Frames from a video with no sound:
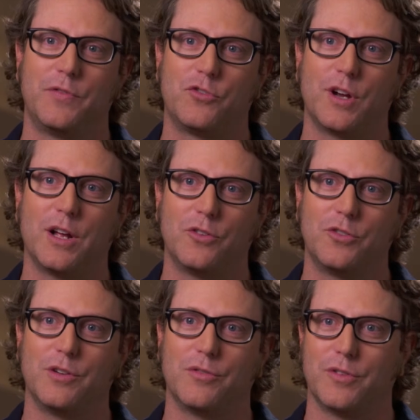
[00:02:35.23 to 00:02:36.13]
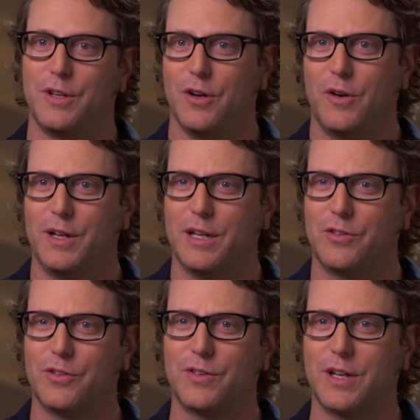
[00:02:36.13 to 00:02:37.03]
challenging for the
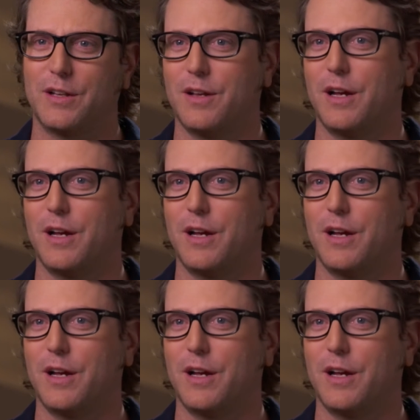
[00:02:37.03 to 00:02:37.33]
audience, because that